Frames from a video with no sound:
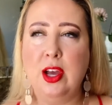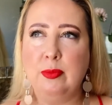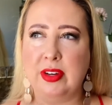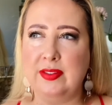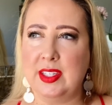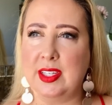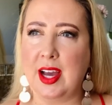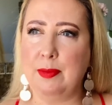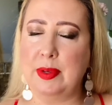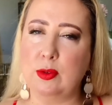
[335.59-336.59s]
Previously, I
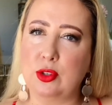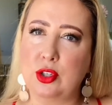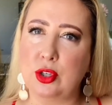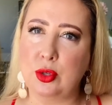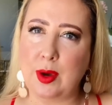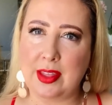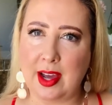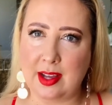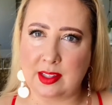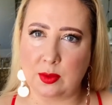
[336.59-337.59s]
built 2 other
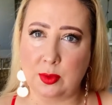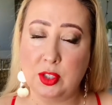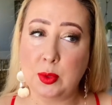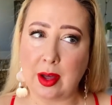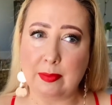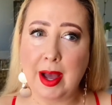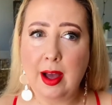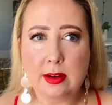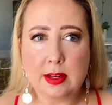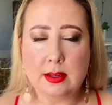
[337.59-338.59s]
houses with 2 other
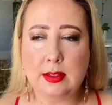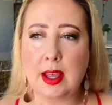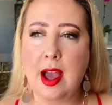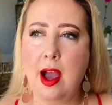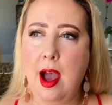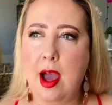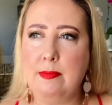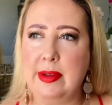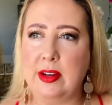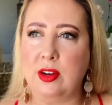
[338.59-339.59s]
partners, and
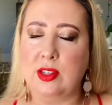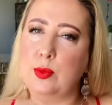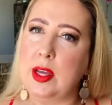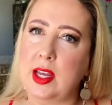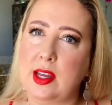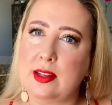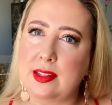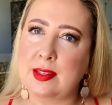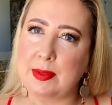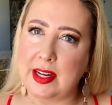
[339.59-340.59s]
because we
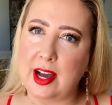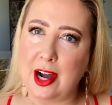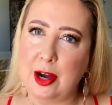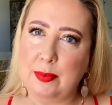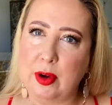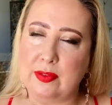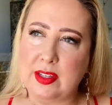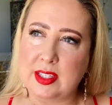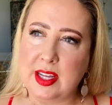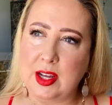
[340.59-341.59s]
split up,
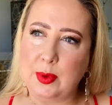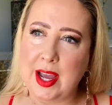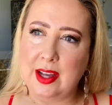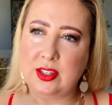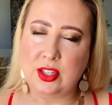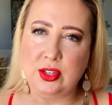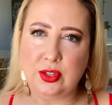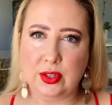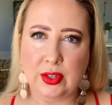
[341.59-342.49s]
obviously we had to